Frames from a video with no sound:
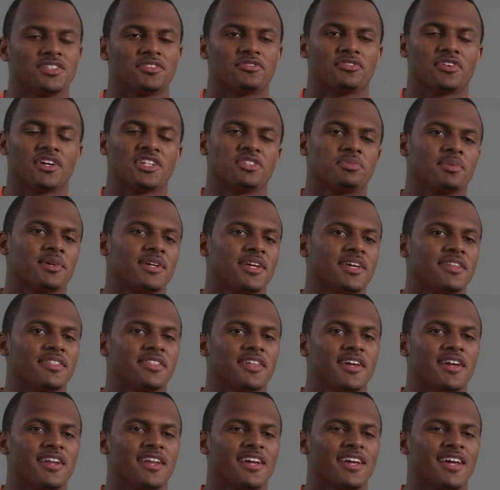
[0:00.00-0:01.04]
the freshmen get
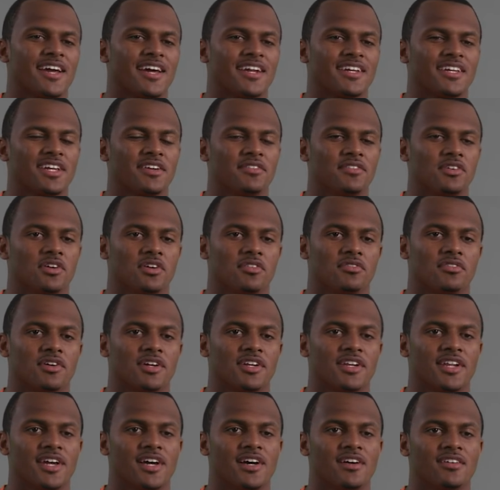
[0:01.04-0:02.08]
there, they kind of give you a
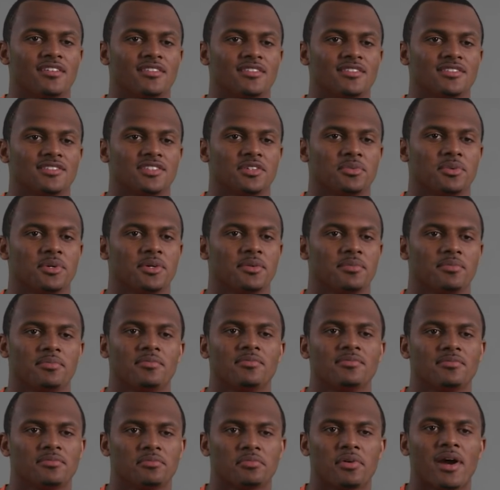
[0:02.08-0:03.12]
rundown. So we
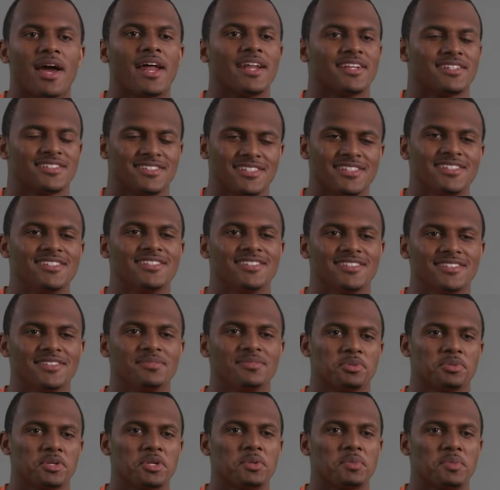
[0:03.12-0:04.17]
practice it
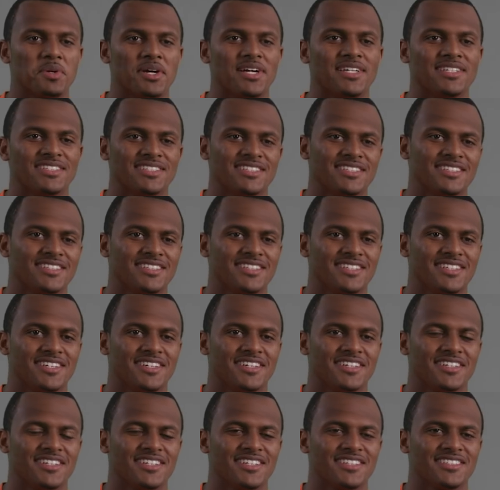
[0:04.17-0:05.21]
pretty much. You
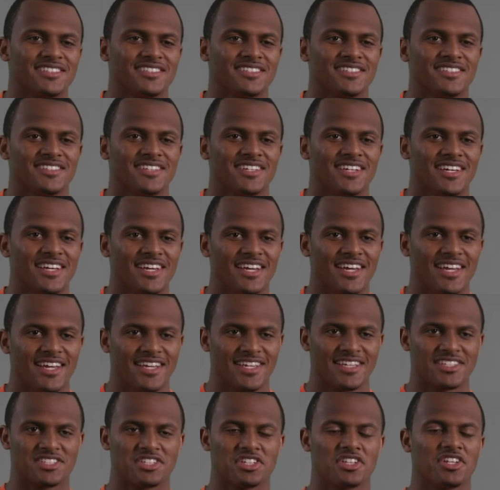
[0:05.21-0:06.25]
know, he gets you,
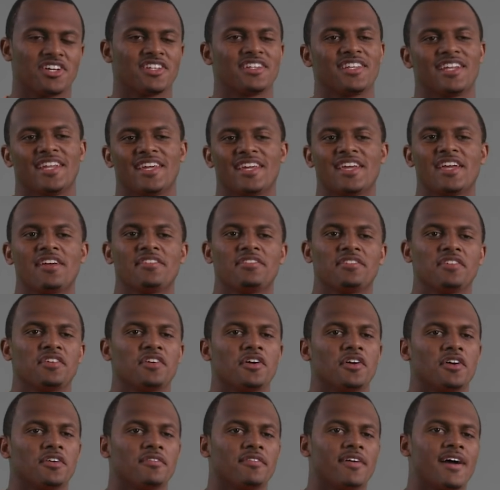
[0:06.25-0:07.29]
get your look, then he give you
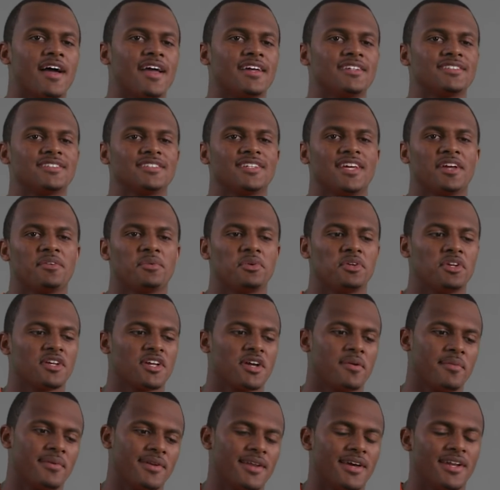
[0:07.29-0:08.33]
your advice. And when you're
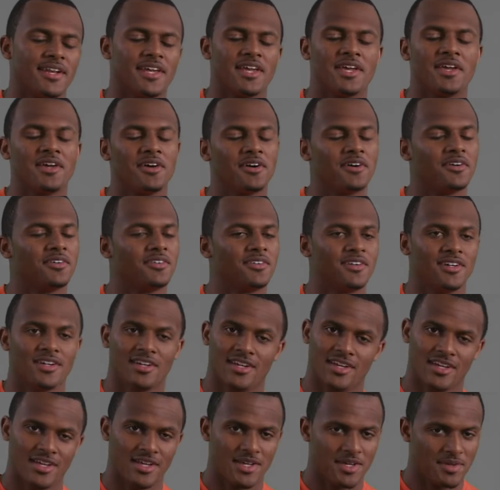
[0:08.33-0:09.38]
coming down the hill,
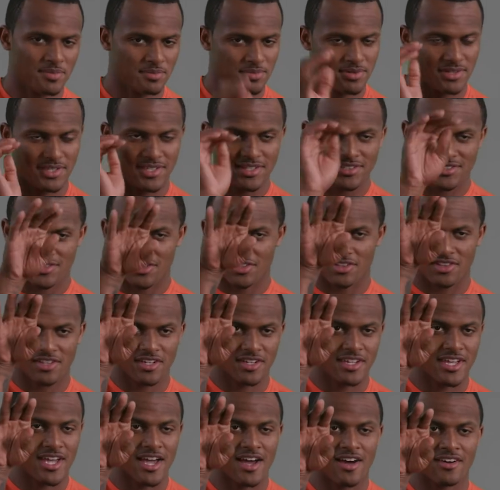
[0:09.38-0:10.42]
please don't
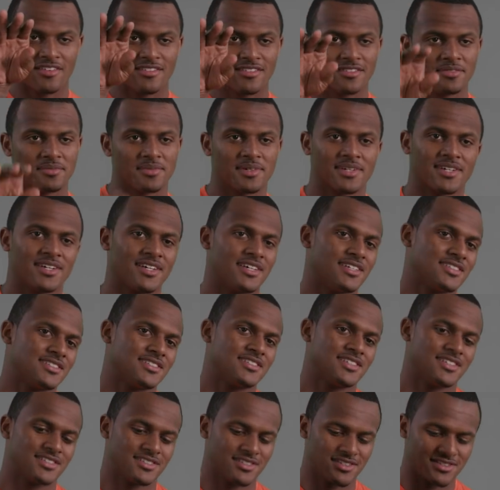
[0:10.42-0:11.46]
look out
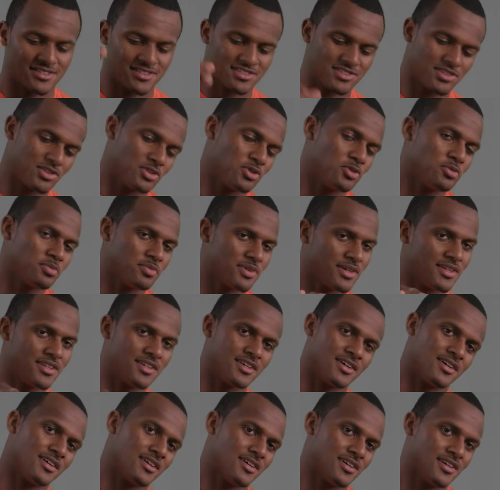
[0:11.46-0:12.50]
because it's a sloop in
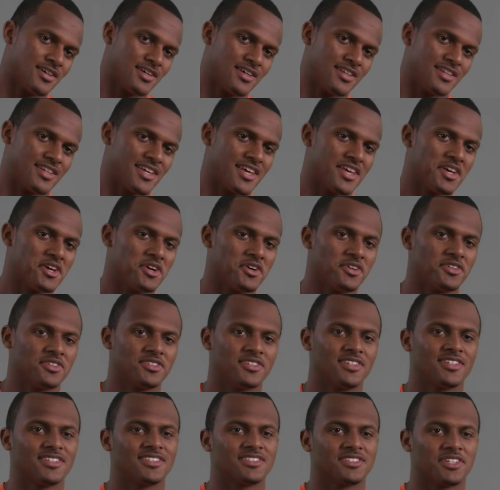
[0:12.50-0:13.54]
the hill.
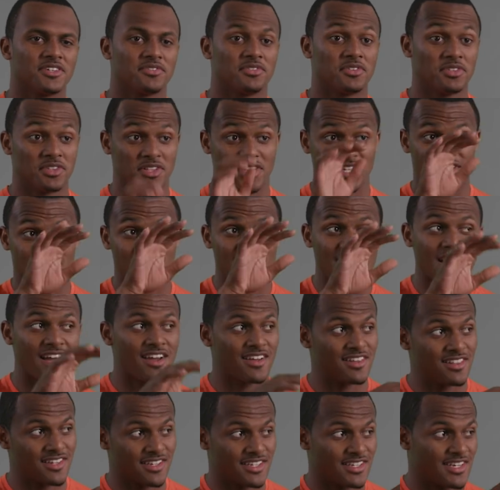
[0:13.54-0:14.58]
So if you're looking
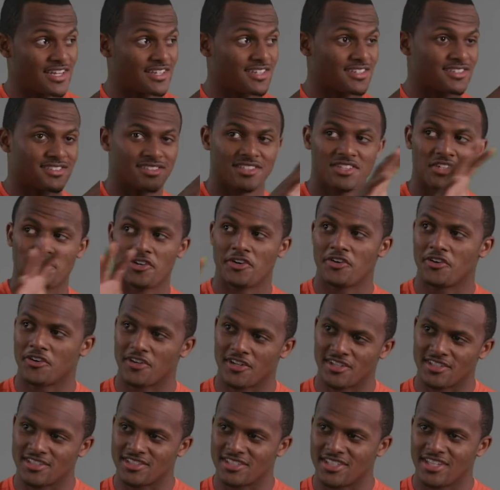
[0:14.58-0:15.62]
out and looking at the sea of
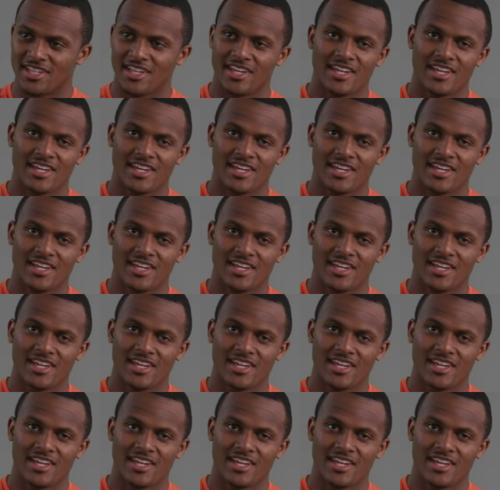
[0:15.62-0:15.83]
orange,